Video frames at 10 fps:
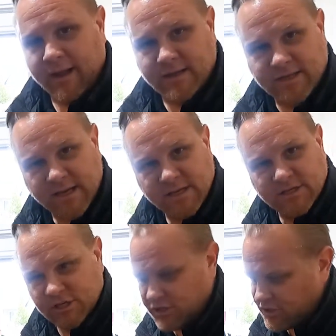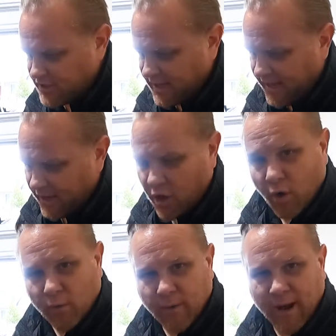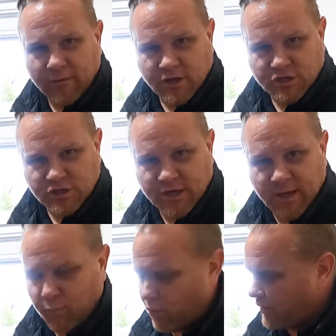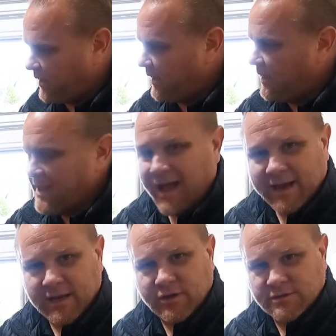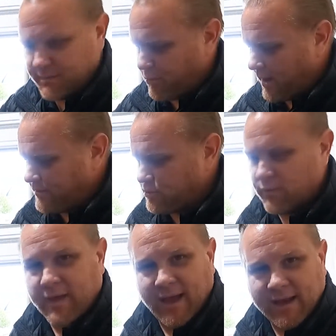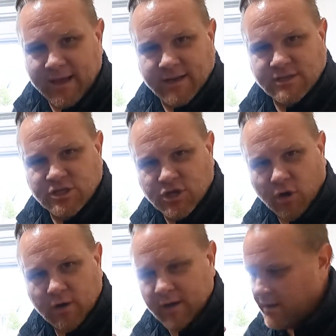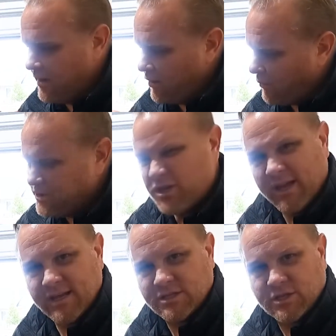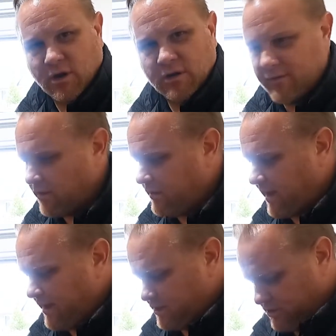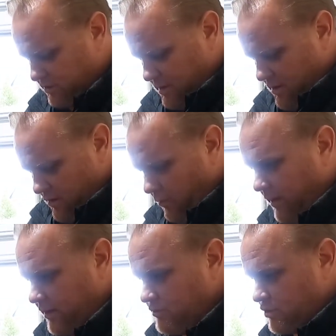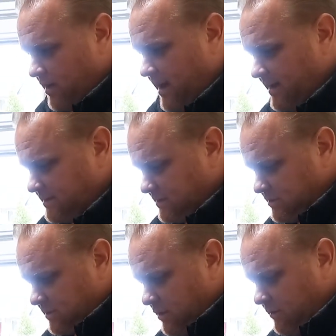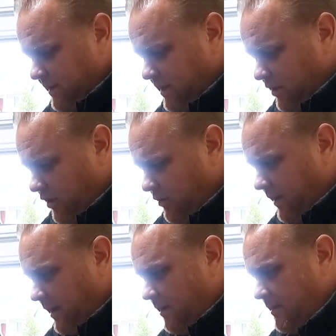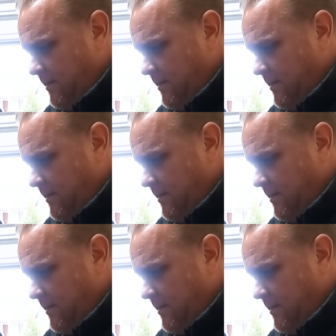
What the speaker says: And it's easiest just to kind of go around it, just keep working. I did use the pry tool to kind of get it started. Once you get it started though, you kind of just want to use your hands to slowly get it going.